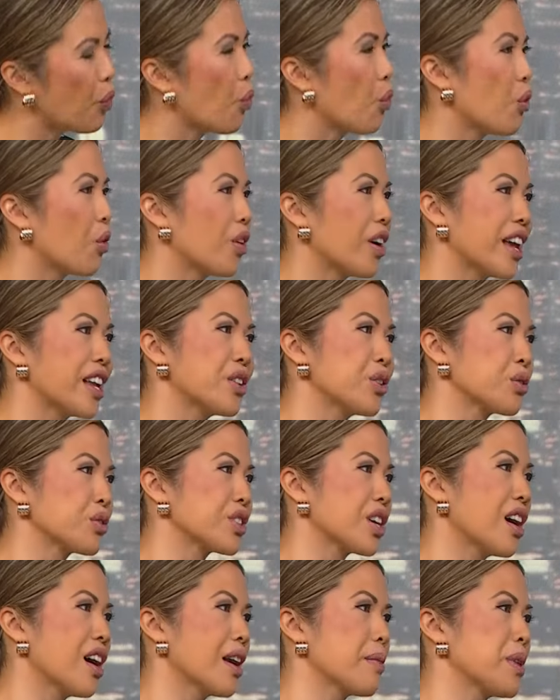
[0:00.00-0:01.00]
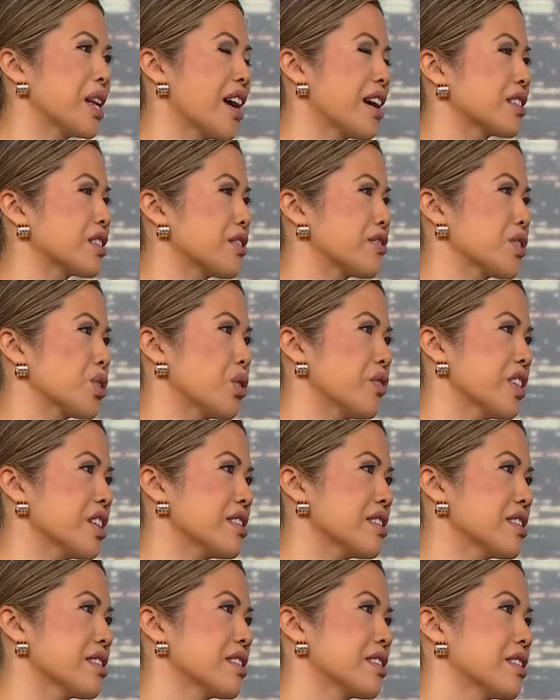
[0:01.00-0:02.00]
or in your time in active
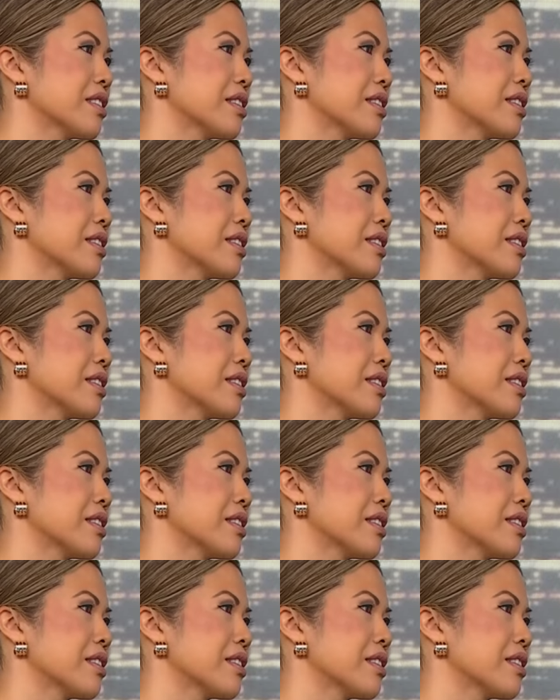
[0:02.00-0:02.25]
service? I've